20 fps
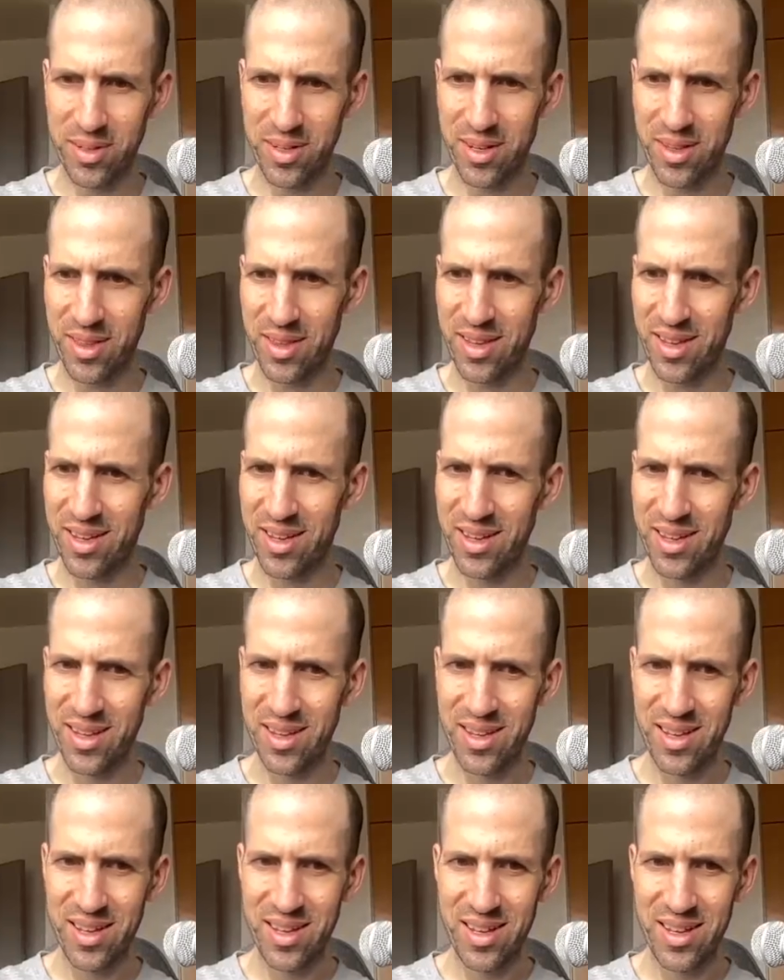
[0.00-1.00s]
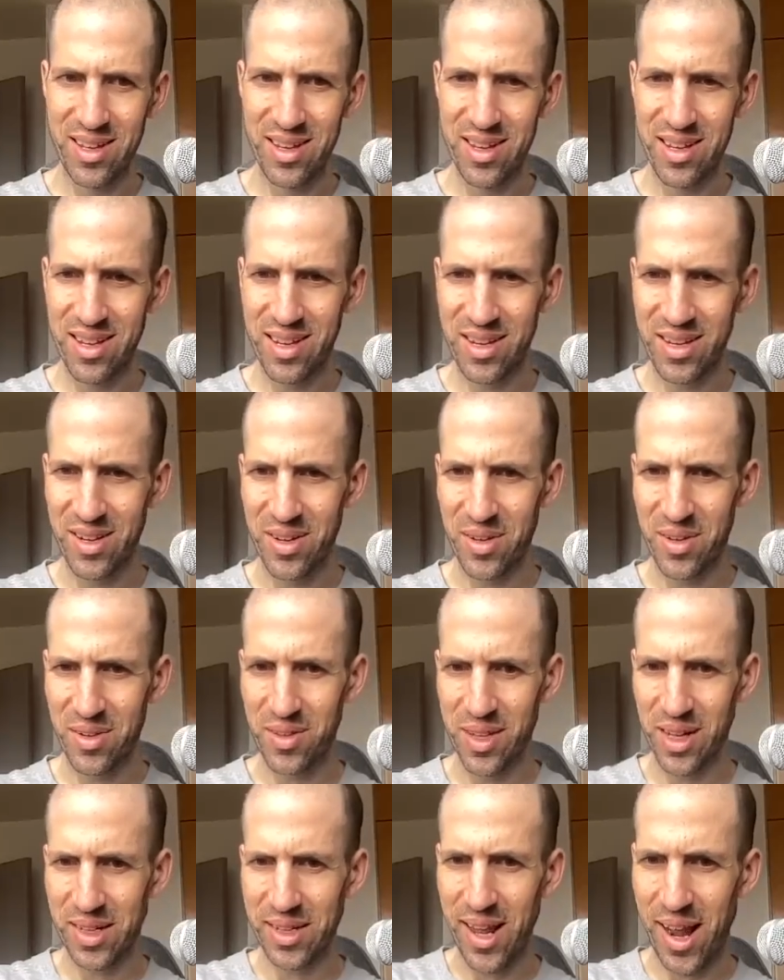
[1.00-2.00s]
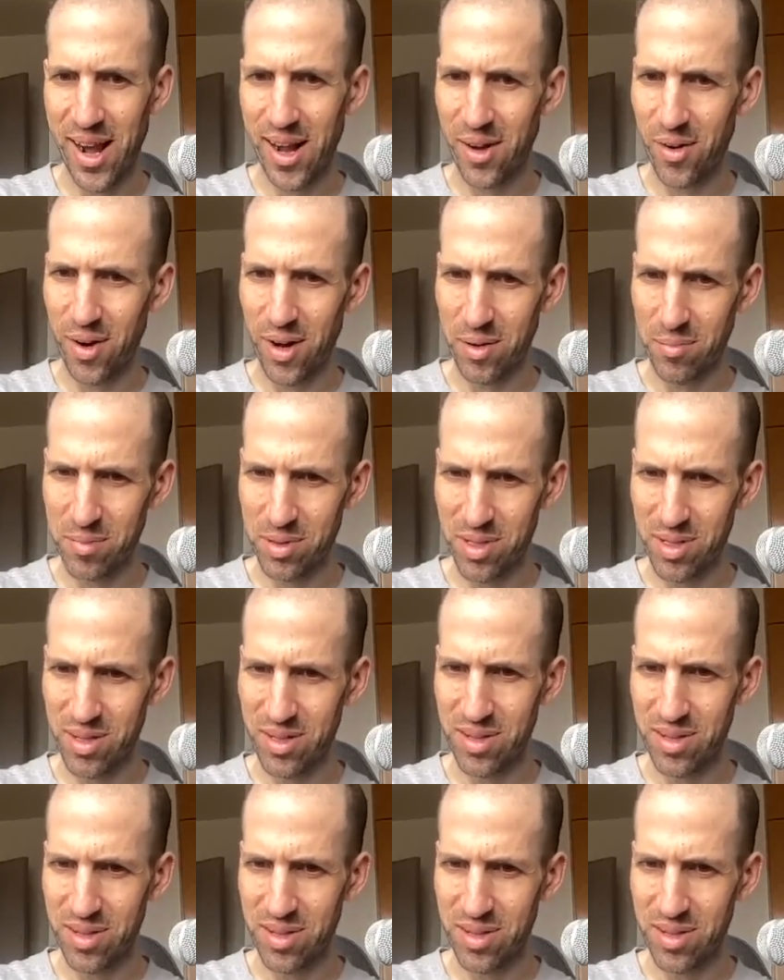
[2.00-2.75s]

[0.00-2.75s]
in the you know like diagrams.